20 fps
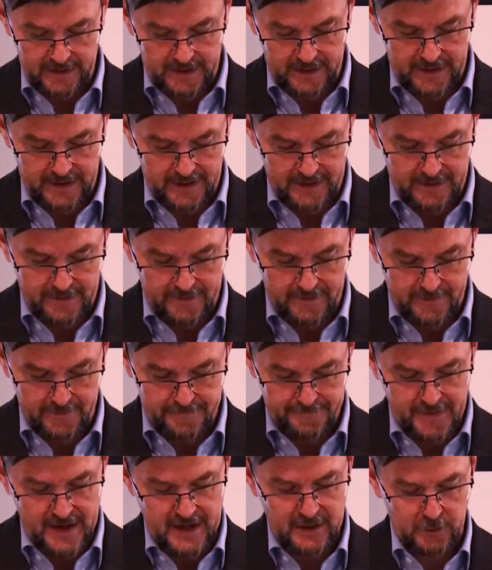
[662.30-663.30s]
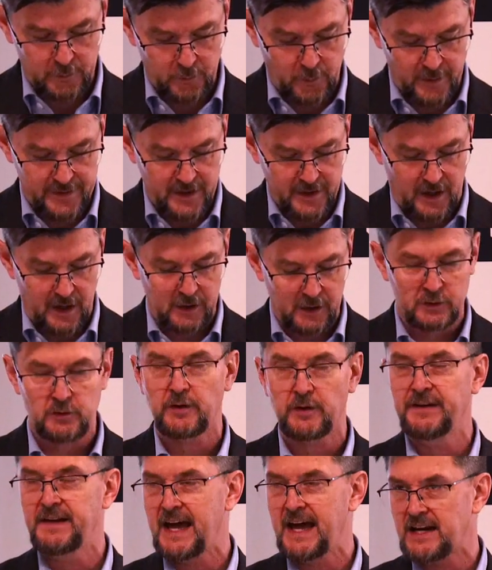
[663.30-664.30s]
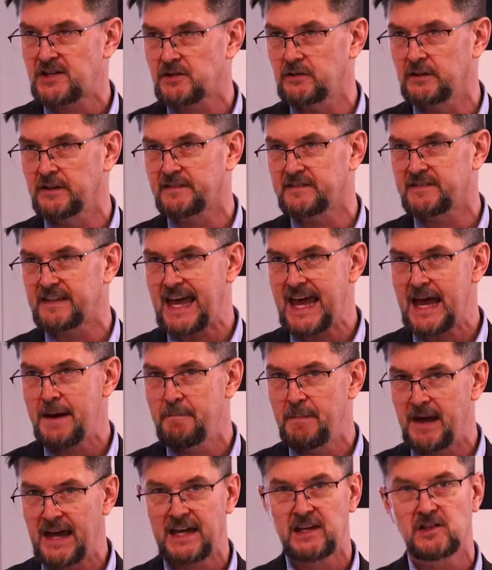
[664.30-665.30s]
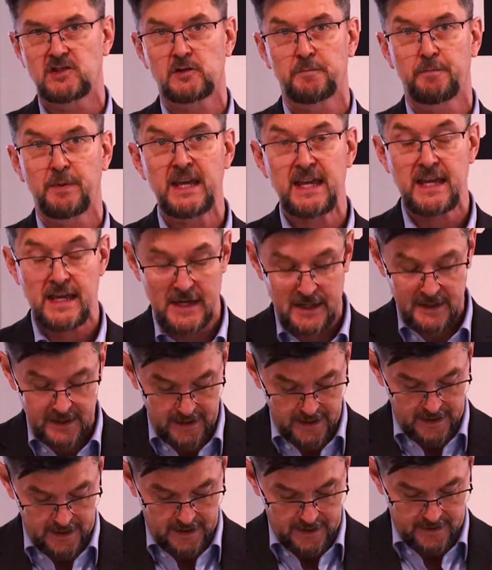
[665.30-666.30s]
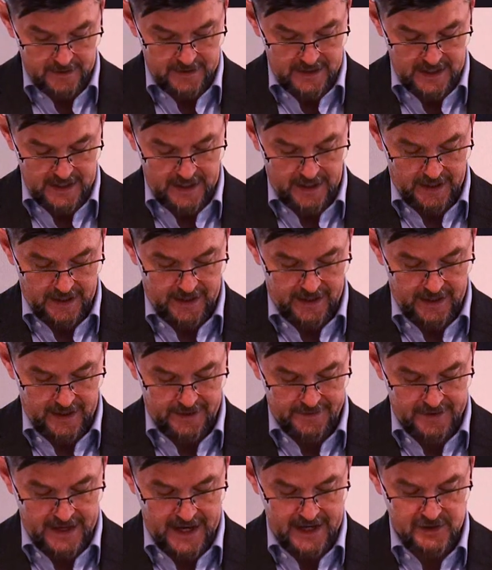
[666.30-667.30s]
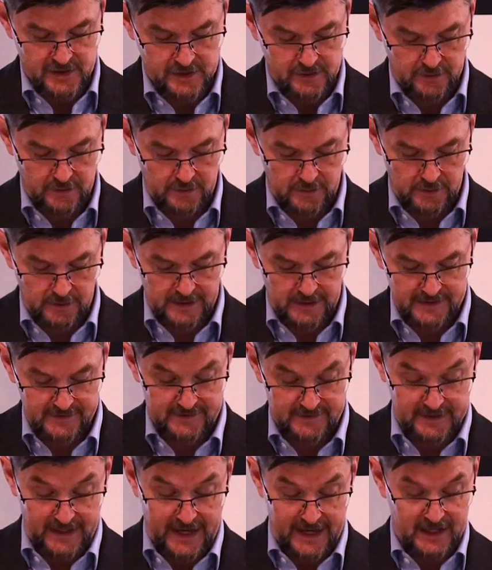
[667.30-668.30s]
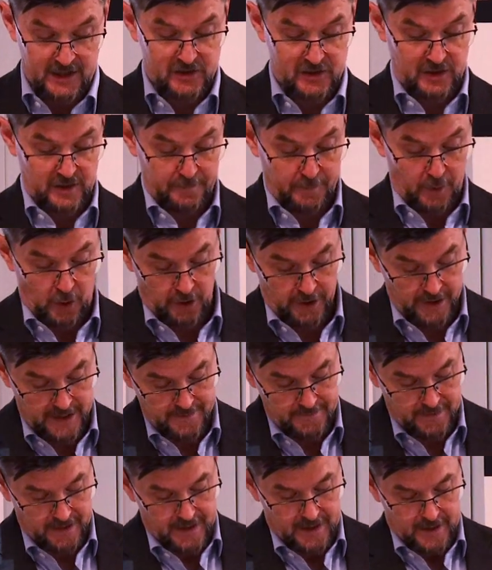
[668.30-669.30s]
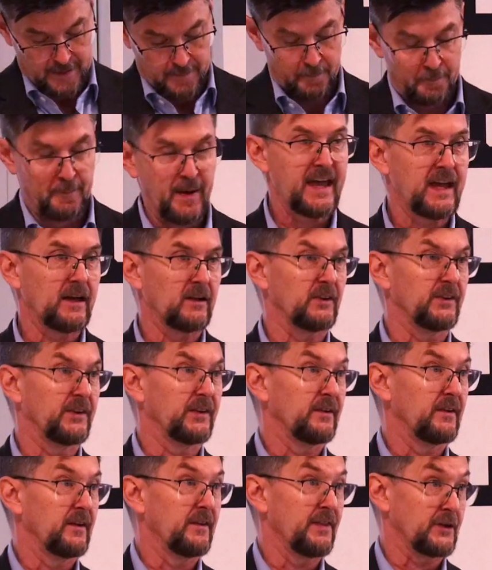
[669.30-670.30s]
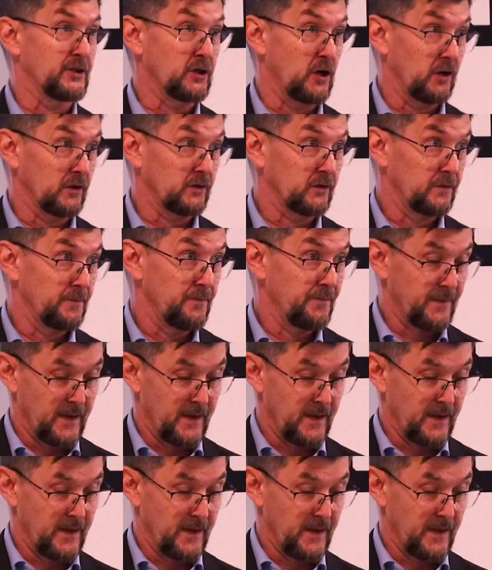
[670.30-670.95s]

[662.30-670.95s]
failed when the ultra-nationalist MHP, the Nationalist Action Party, bailed the talks.